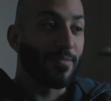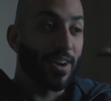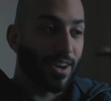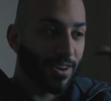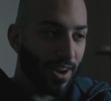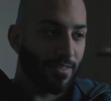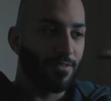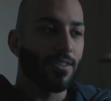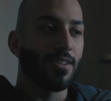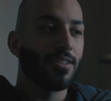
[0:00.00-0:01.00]
very
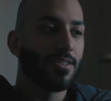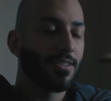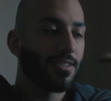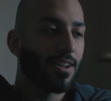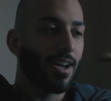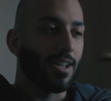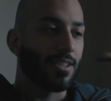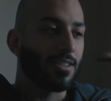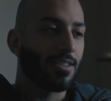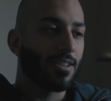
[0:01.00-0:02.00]
grateful,
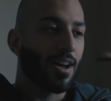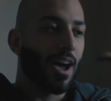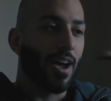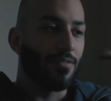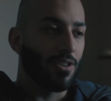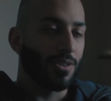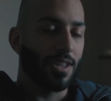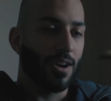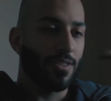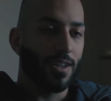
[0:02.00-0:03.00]
and I have no
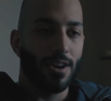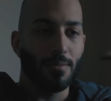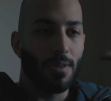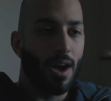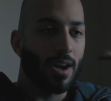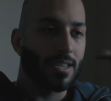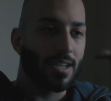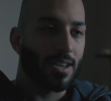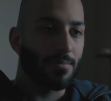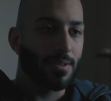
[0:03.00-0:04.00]
doubt that her blog is
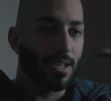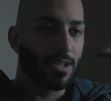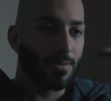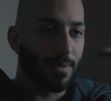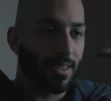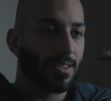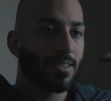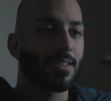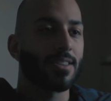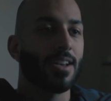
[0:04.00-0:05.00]
going to be a tremendous
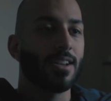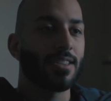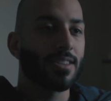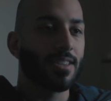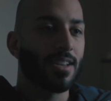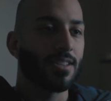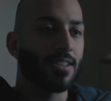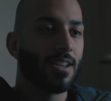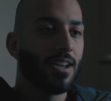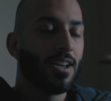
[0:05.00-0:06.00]
success, and
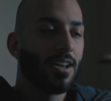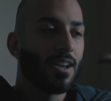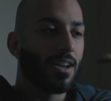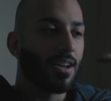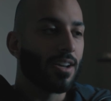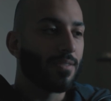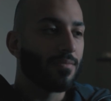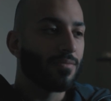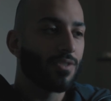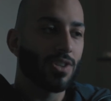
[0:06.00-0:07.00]

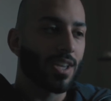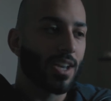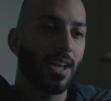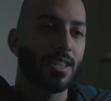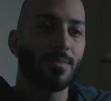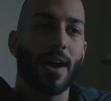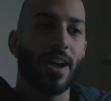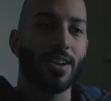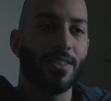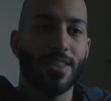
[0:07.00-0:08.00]
she's going to
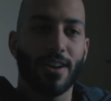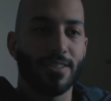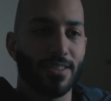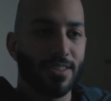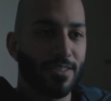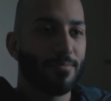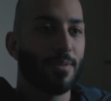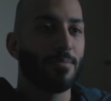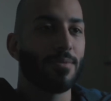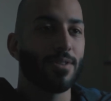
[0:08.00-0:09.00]
inspire thousands of
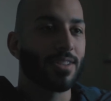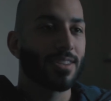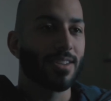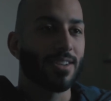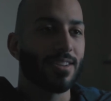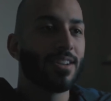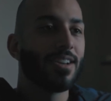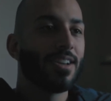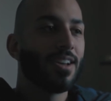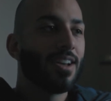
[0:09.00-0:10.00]
people to
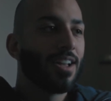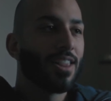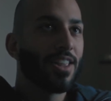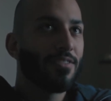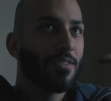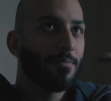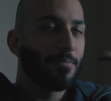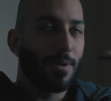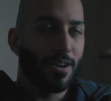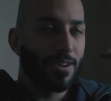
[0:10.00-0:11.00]
live a
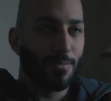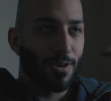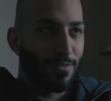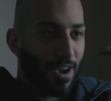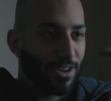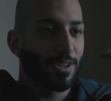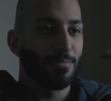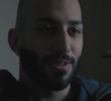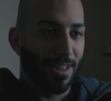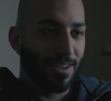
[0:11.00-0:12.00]
better, more
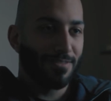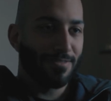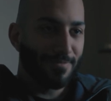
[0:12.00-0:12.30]
fashionable life.